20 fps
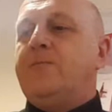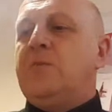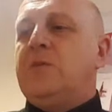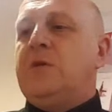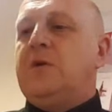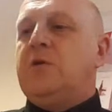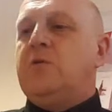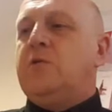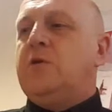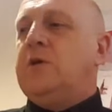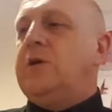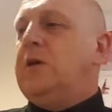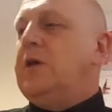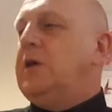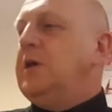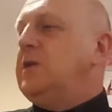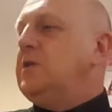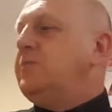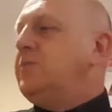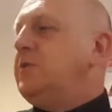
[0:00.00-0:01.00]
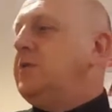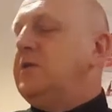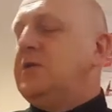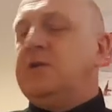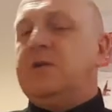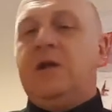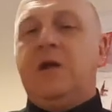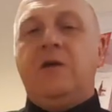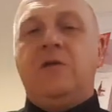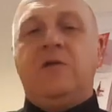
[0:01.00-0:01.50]
I don't know what it is, but
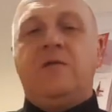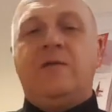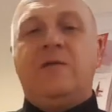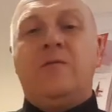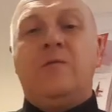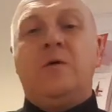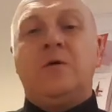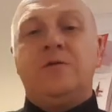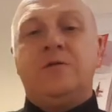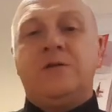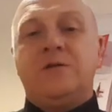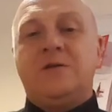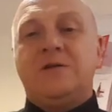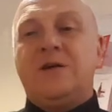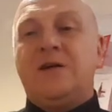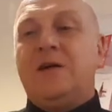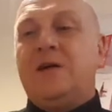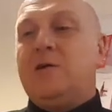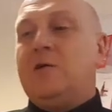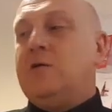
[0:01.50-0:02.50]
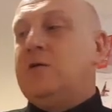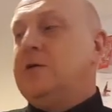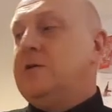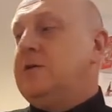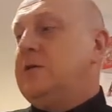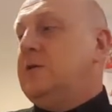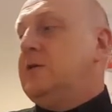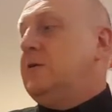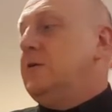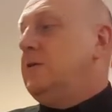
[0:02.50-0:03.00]
neither of them want to stay alight
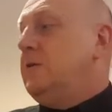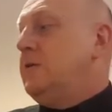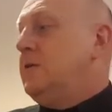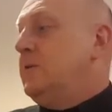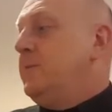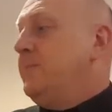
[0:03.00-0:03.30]
tonight.